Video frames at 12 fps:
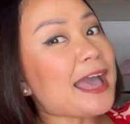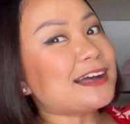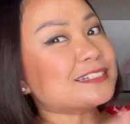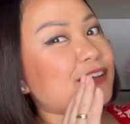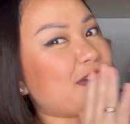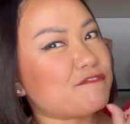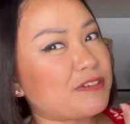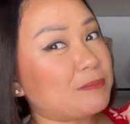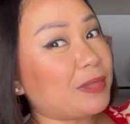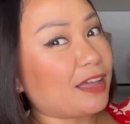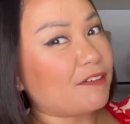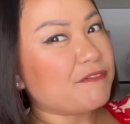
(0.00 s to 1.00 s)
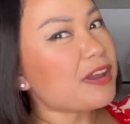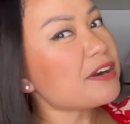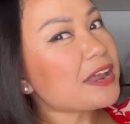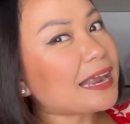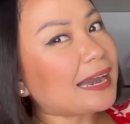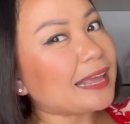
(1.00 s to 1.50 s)
aside from like a very
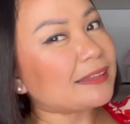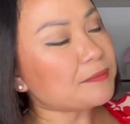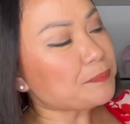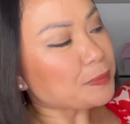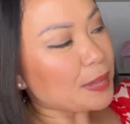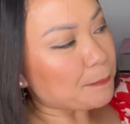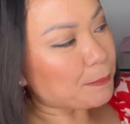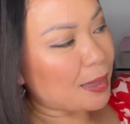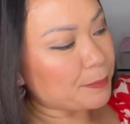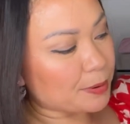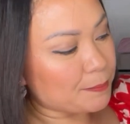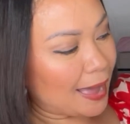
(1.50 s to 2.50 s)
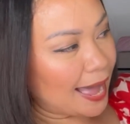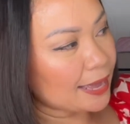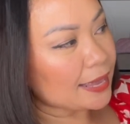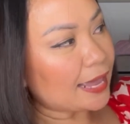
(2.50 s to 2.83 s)
clean paper bag.